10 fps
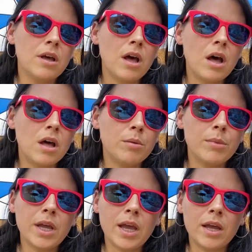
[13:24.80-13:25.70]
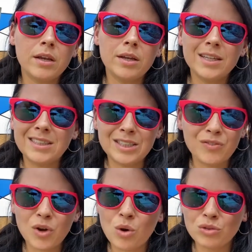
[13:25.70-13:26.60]
and it's
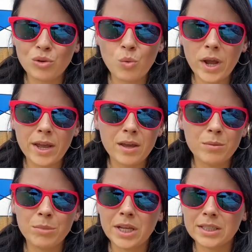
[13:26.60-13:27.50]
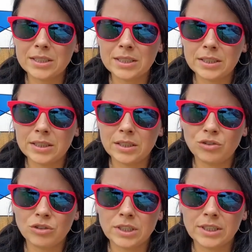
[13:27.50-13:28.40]
difficult to weigh him because
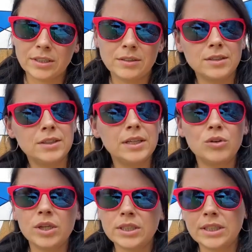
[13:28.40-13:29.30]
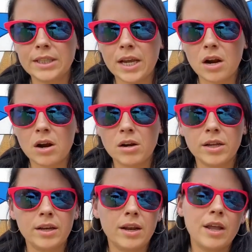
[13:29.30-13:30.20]
he'll get scared,
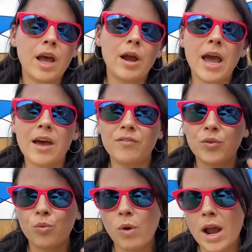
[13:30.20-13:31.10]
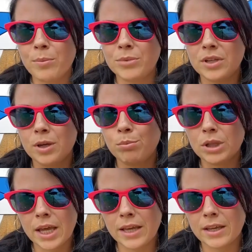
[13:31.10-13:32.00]
and I have it wrapped in a
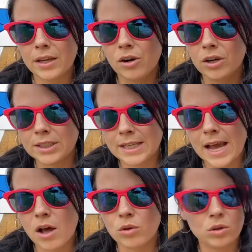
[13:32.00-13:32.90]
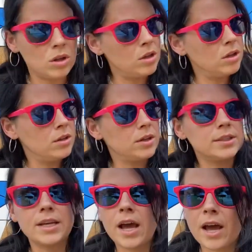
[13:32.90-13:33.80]
blanket or a towel
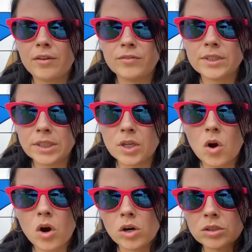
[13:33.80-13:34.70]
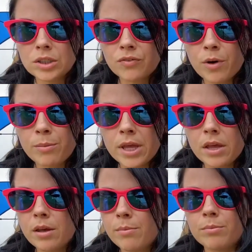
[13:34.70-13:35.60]
because I have scars from
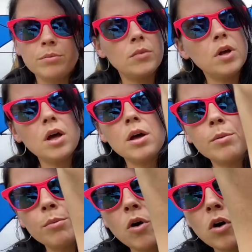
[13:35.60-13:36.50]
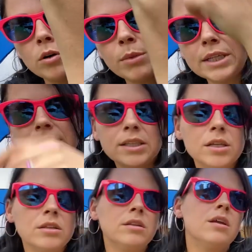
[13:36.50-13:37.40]
him on my
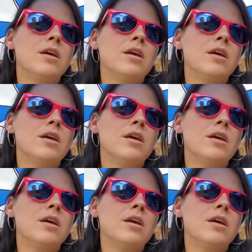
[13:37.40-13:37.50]
skin.